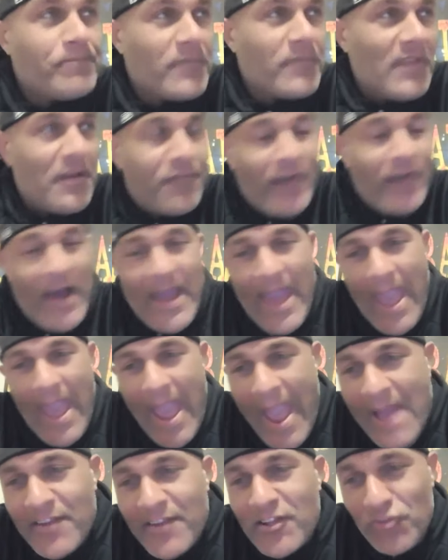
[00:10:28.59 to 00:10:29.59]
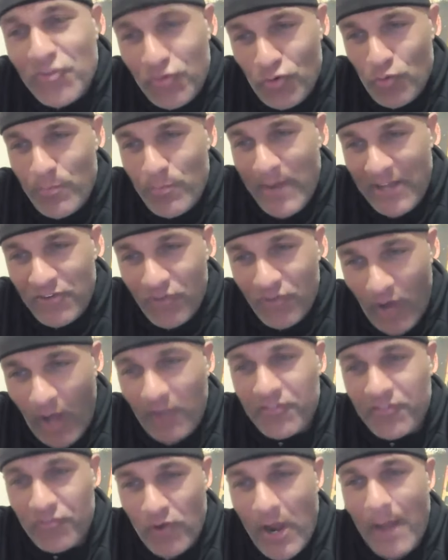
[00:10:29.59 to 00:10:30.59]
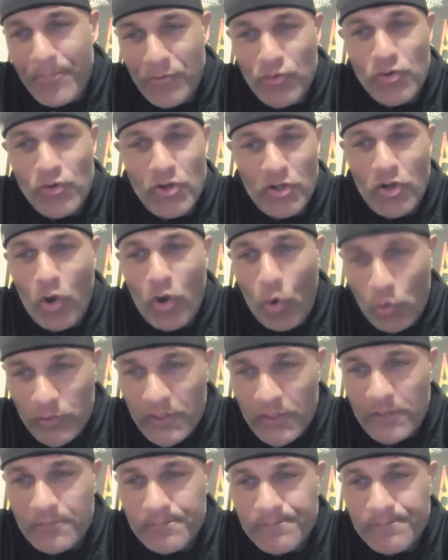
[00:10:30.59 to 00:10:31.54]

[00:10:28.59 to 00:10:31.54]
If I handed you my jock strap, you couldn't hold it.